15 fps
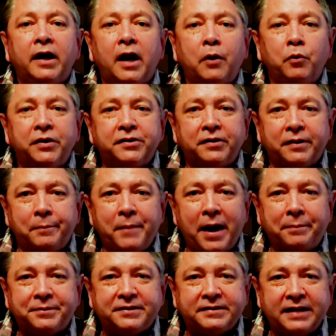I went to the
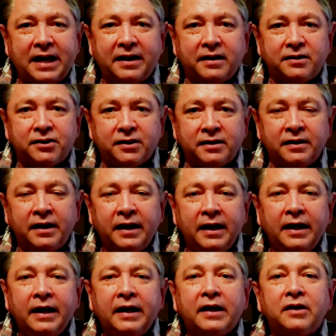MEP station
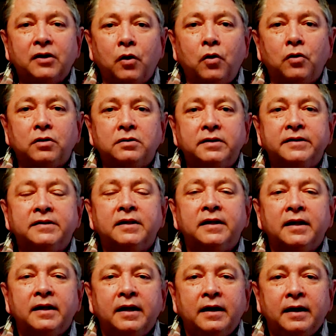in Oakland
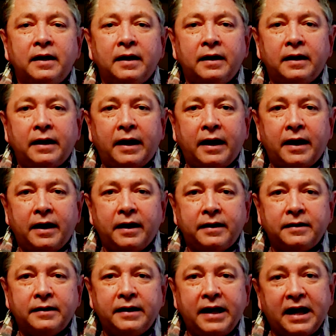
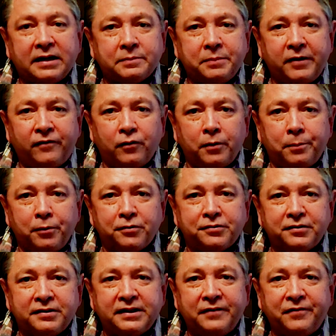and he asked me for a birth
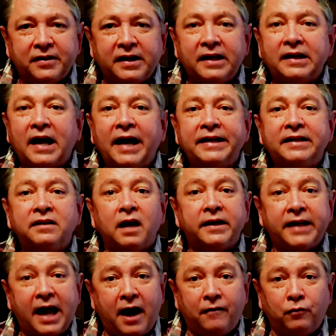certificate. I did
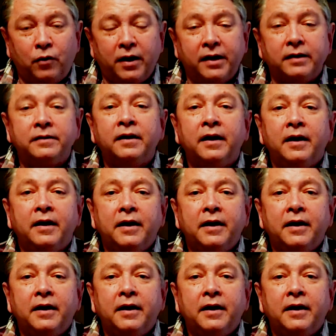not have one.